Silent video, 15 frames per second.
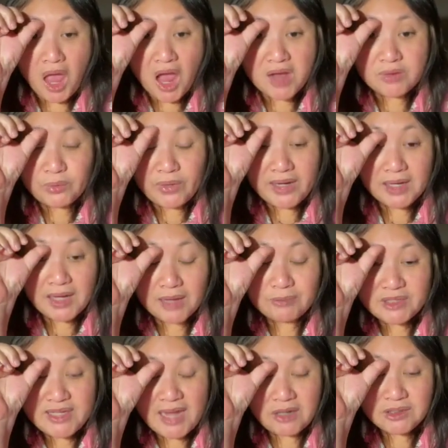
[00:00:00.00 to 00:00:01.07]
When it
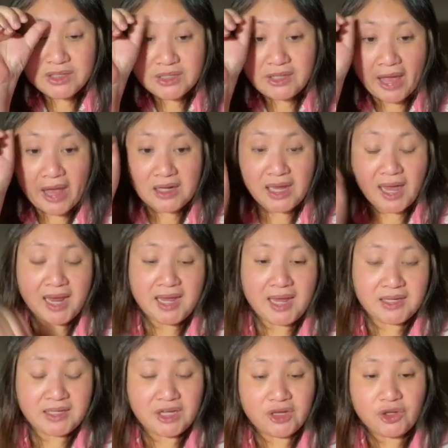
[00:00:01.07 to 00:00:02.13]
comes down to LA
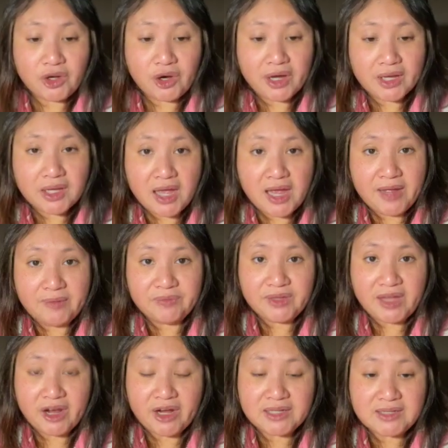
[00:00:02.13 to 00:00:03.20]
and New York,
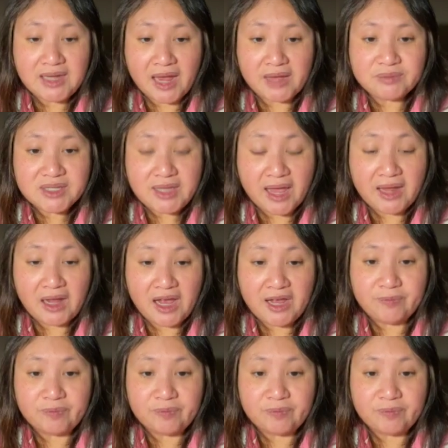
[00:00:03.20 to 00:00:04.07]
there are times that